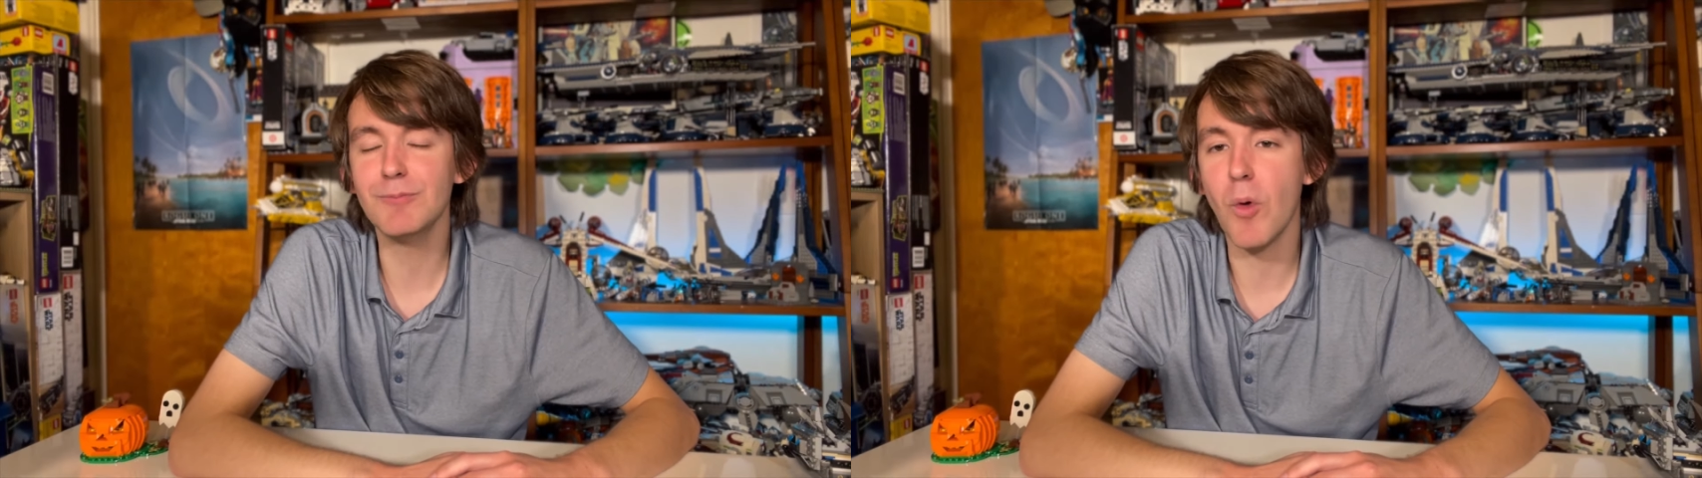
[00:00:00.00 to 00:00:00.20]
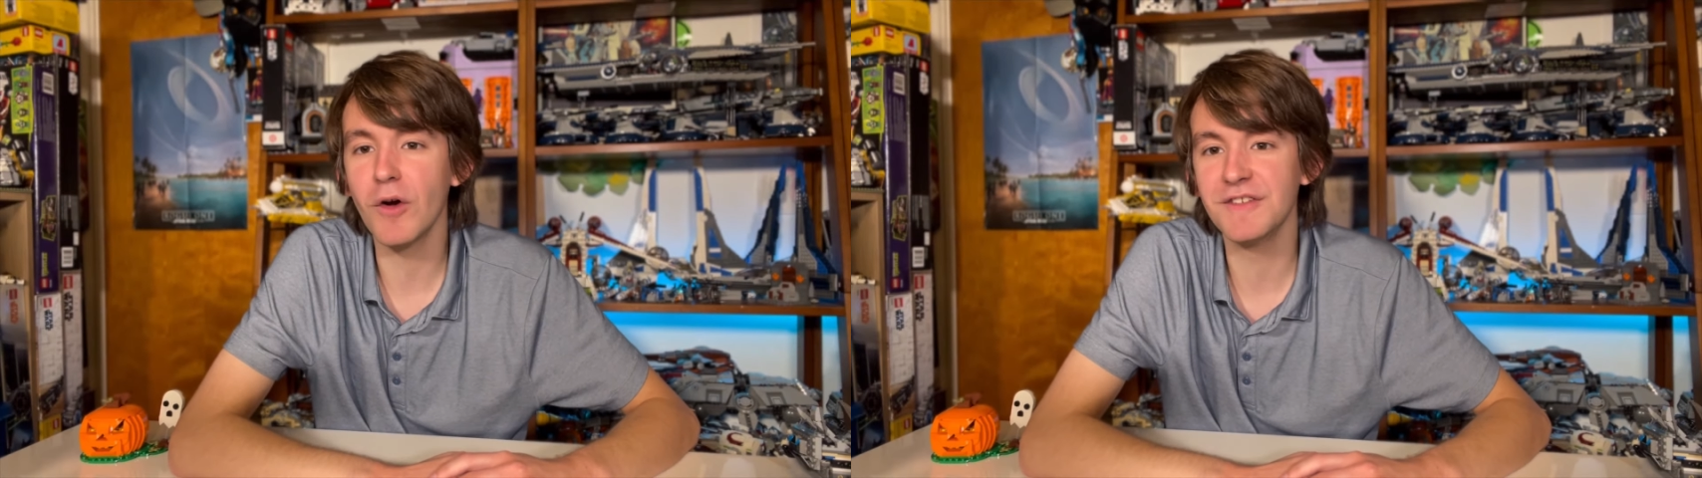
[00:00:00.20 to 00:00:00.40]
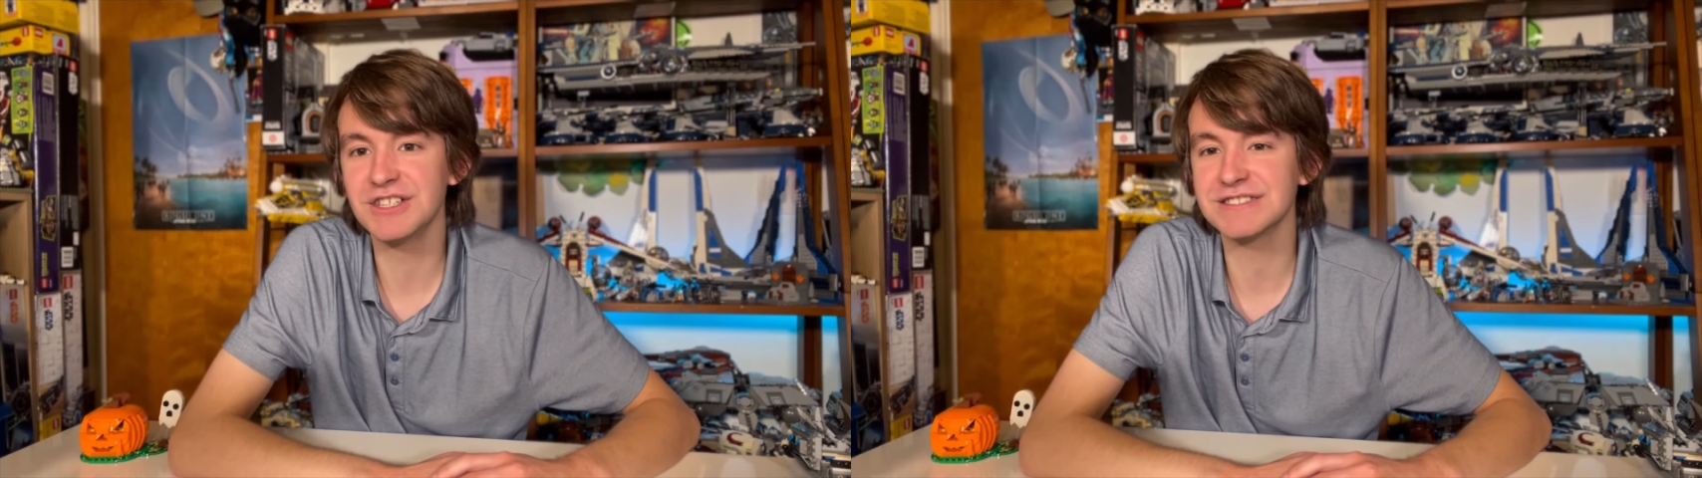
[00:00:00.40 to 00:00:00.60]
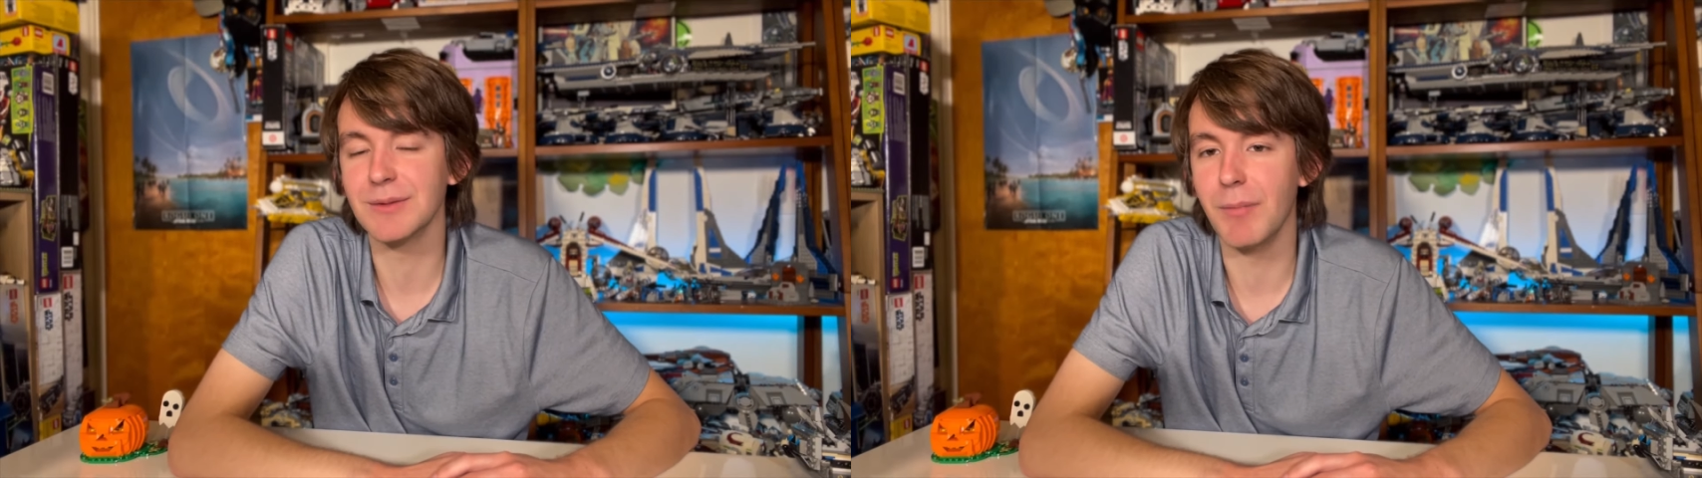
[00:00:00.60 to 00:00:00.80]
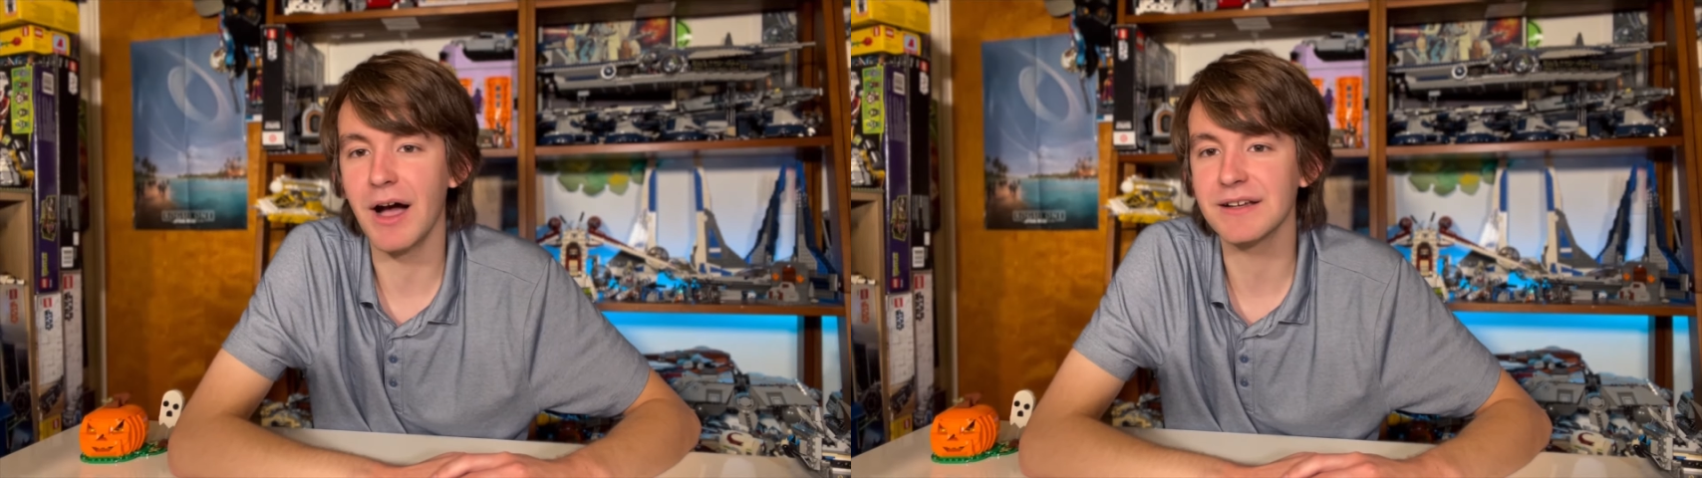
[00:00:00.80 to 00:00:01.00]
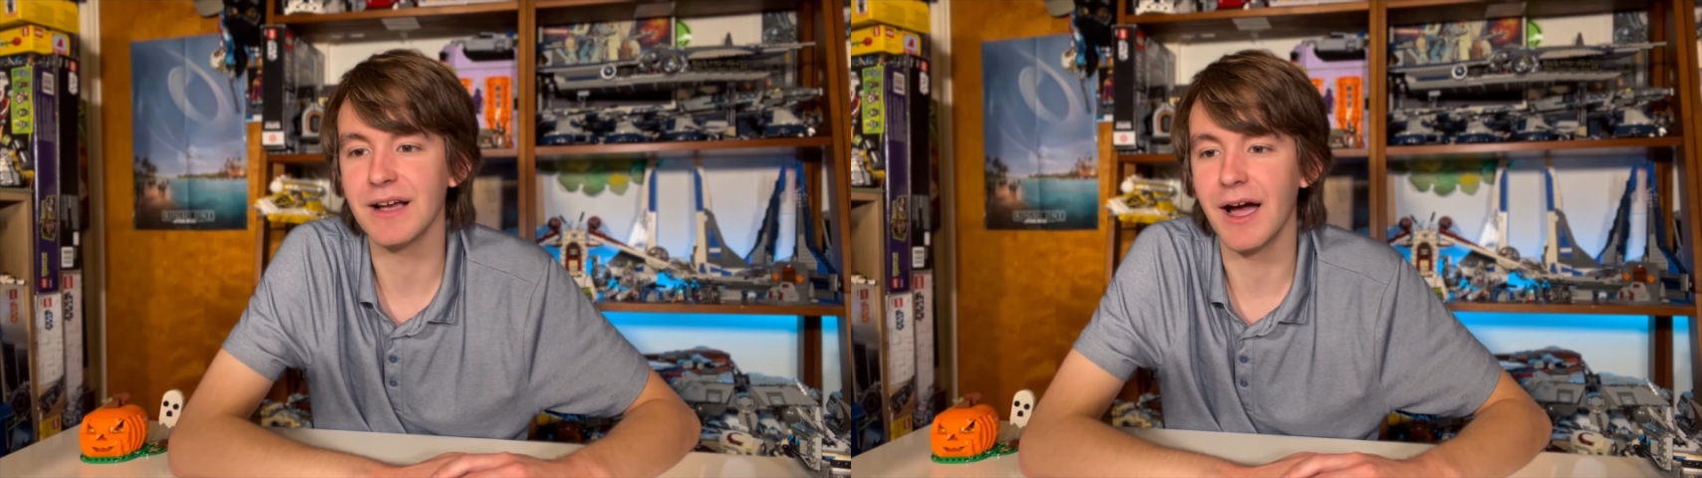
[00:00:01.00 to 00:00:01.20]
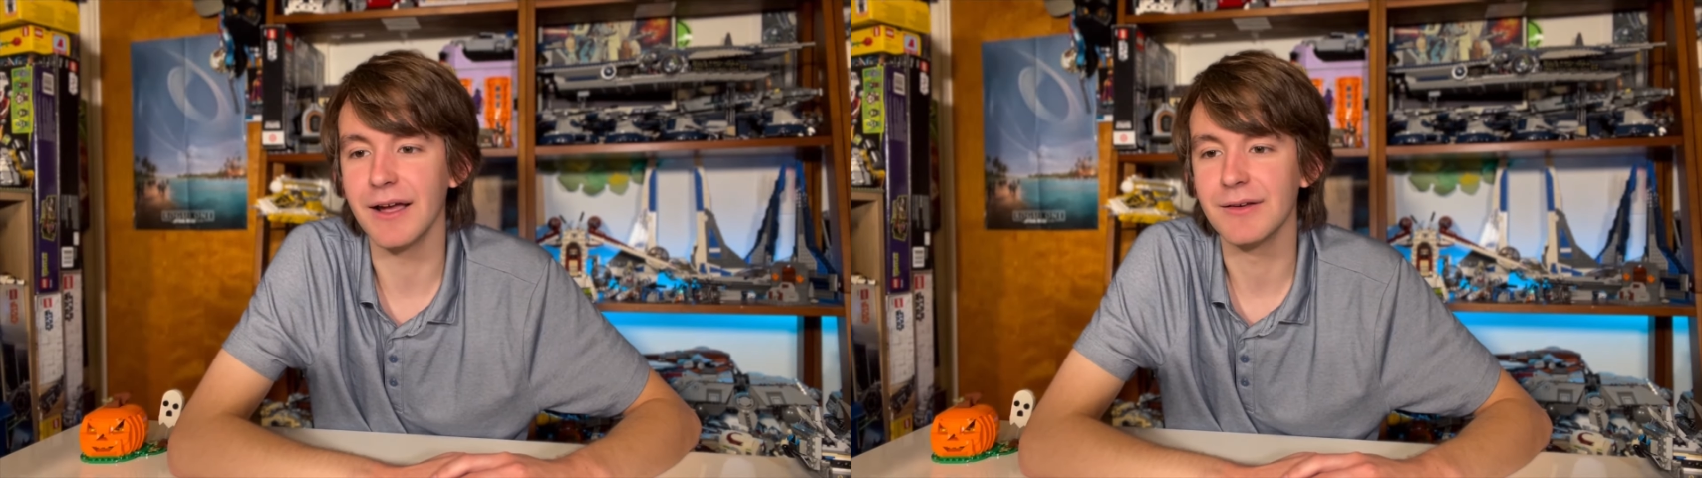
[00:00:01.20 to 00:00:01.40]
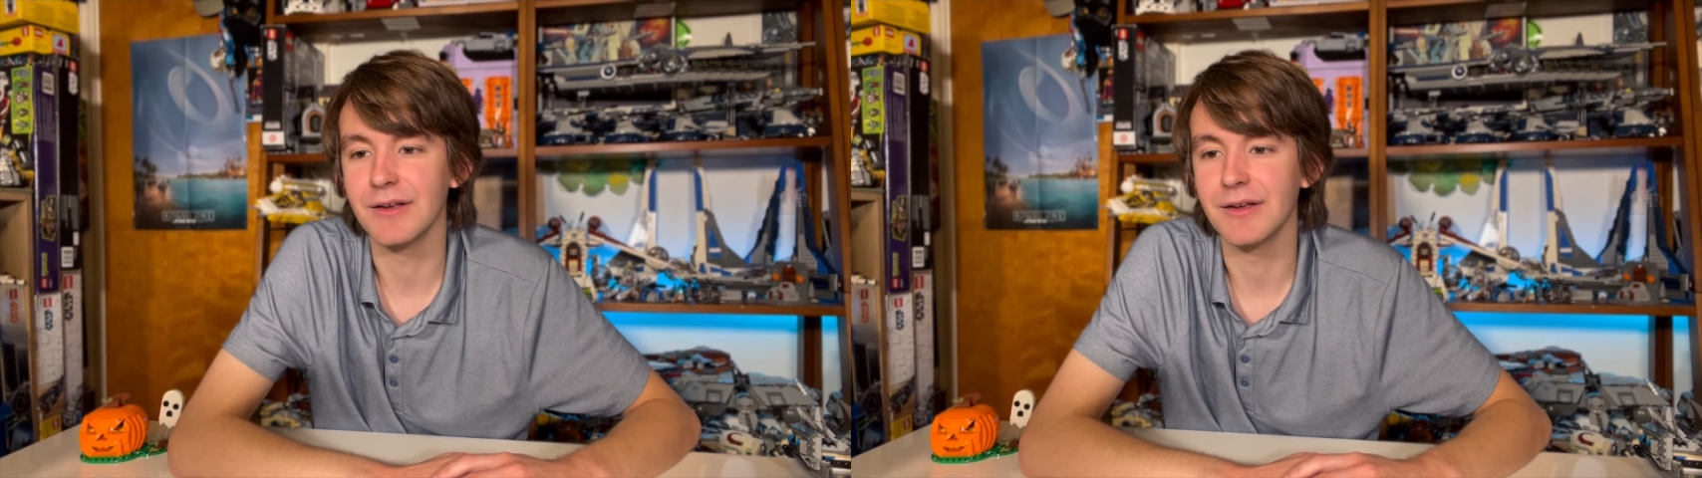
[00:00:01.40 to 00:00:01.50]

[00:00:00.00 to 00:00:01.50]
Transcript: more than just the mock guy